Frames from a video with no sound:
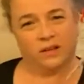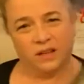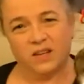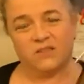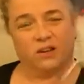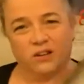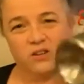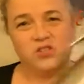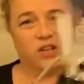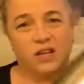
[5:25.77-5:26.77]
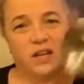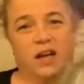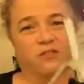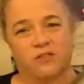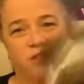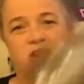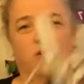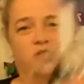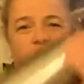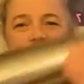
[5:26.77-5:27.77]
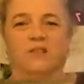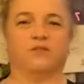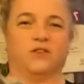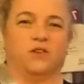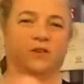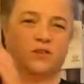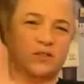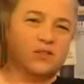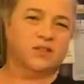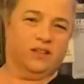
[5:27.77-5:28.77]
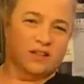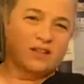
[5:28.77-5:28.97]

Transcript: I'm going to give it a little shake after the nitrous is infused.